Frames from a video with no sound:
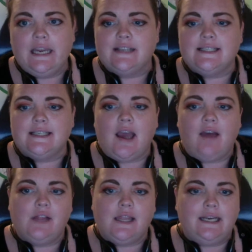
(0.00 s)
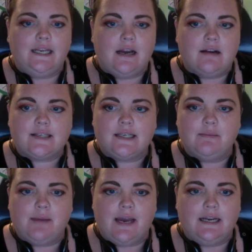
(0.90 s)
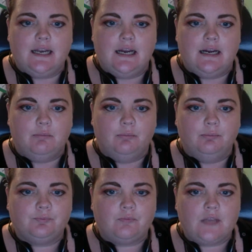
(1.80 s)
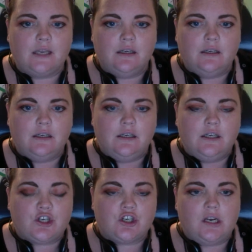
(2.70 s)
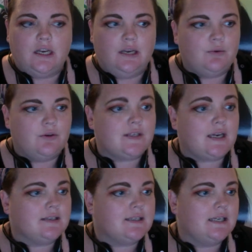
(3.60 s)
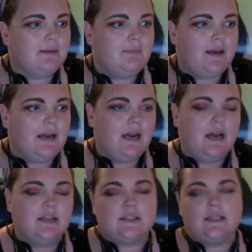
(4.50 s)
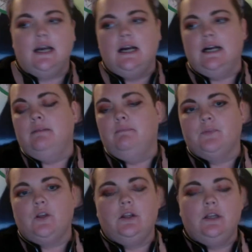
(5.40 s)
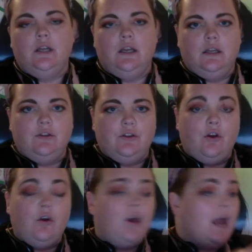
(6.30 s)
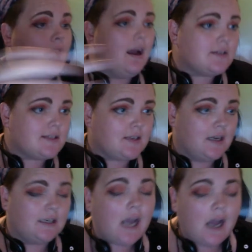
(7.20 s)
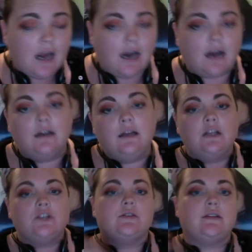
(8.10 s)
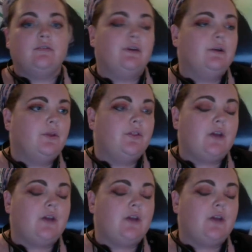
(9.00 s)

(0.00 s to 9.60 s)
did have a lady asking about she was asking about her house and car. She was suffering with